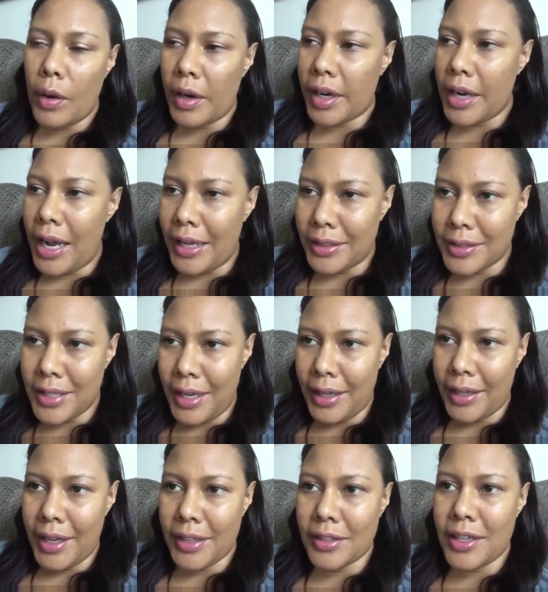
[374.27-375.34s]
content
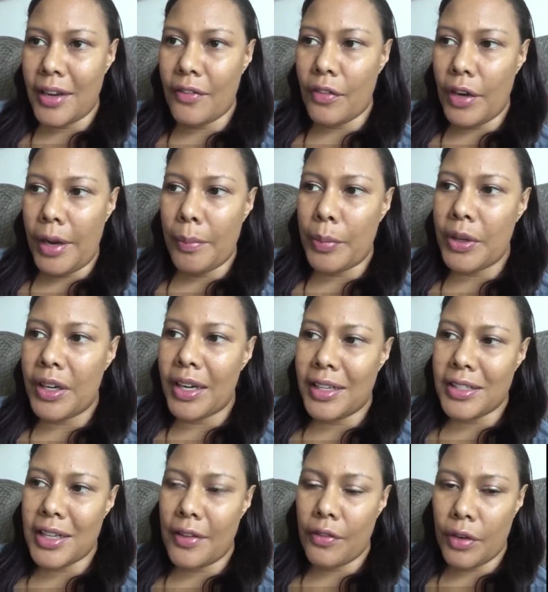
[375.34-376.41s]
and put it on
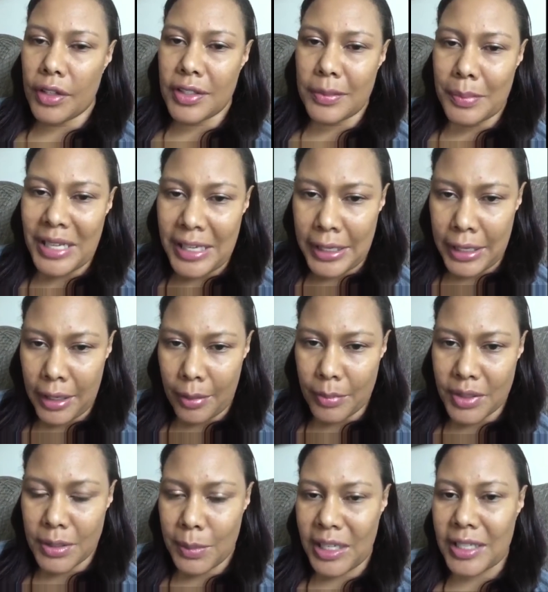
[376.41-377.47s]
diverse mediums,
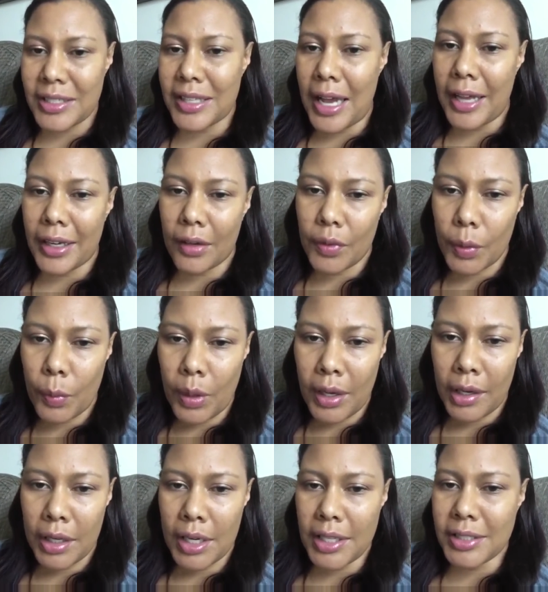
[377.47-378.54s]
because not
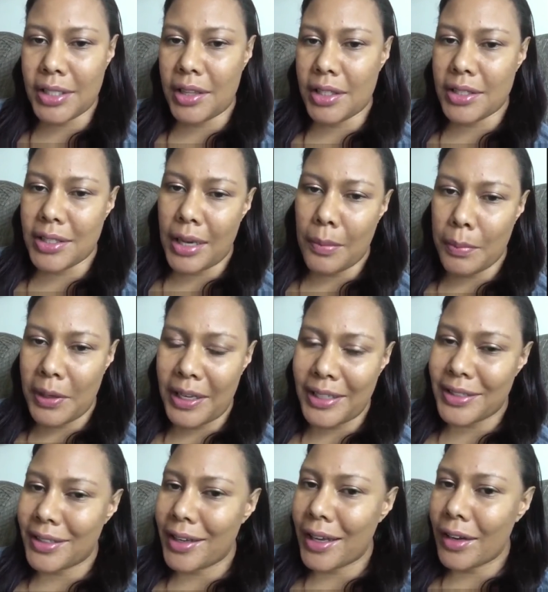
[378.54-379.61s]
everyone is in the same place
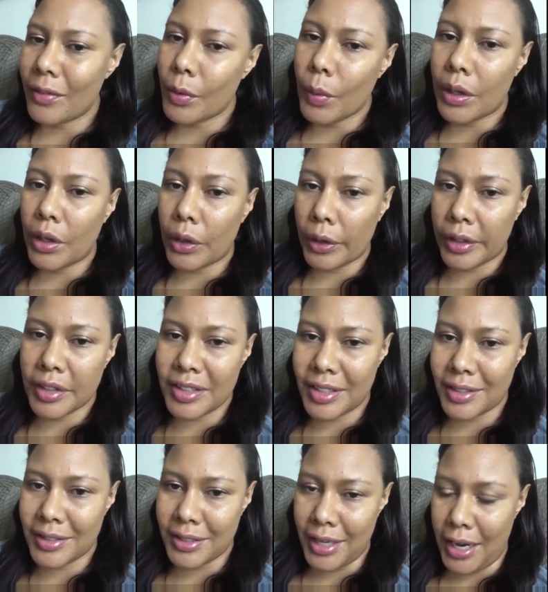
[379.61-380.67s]
and not everyone learns
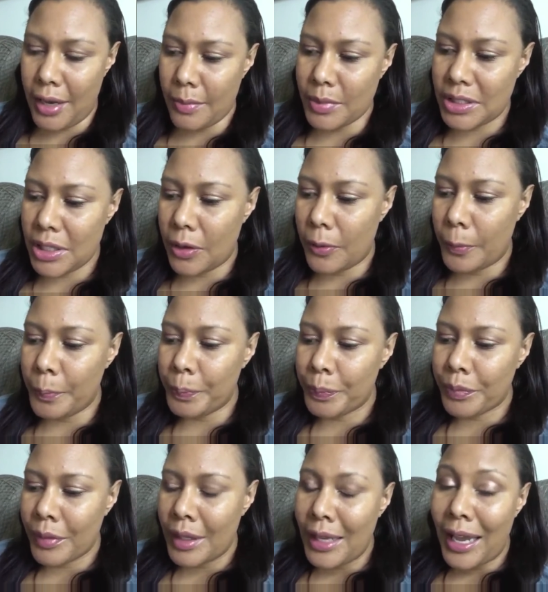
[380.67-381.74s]
the same. So
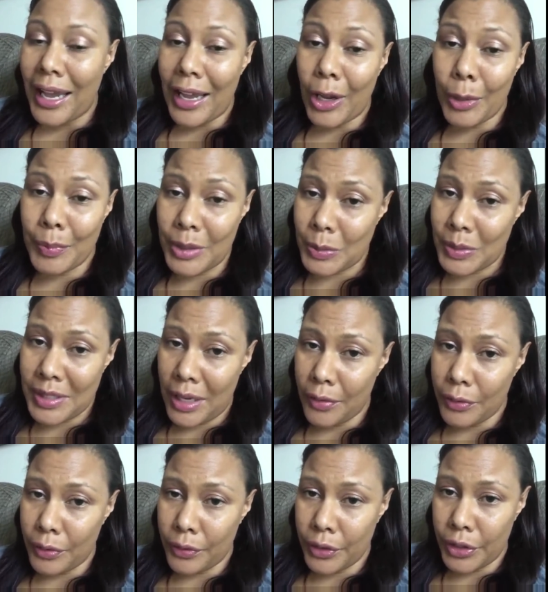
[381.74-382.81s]
I hope this was
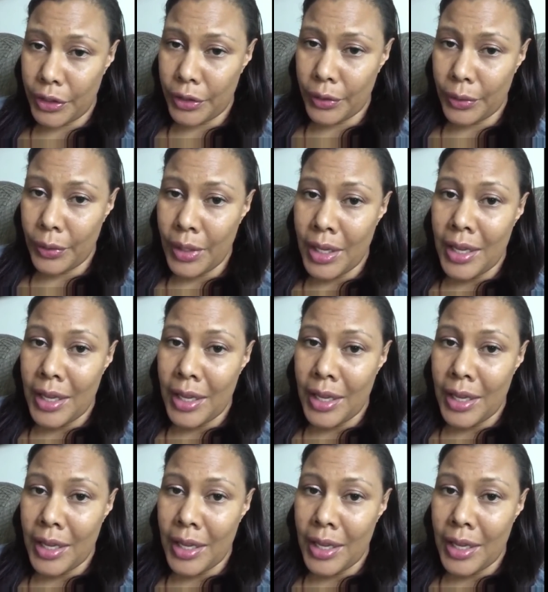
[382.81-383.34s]
helpful for you.